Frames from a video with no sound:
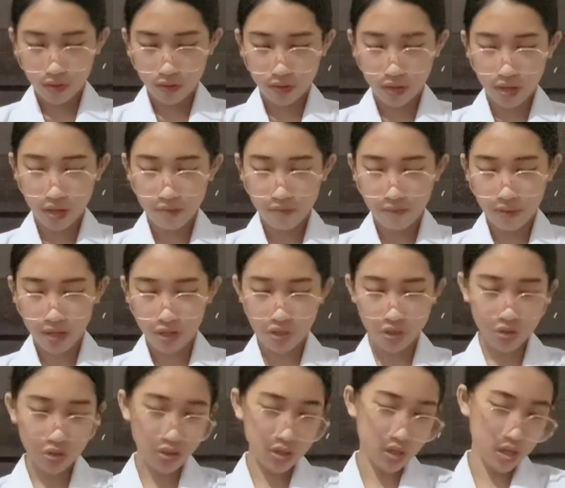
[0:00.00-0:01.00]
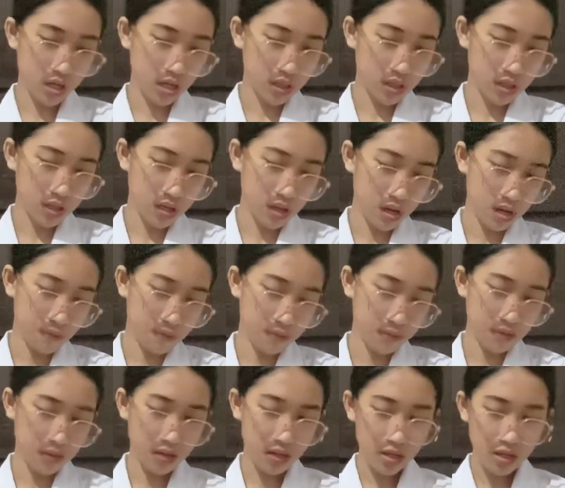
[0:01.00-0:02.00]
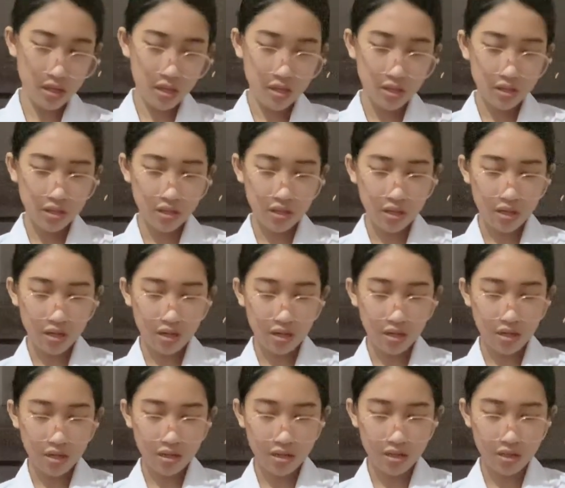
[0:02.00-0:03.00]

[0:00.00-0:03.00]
Okay, make sure that um, the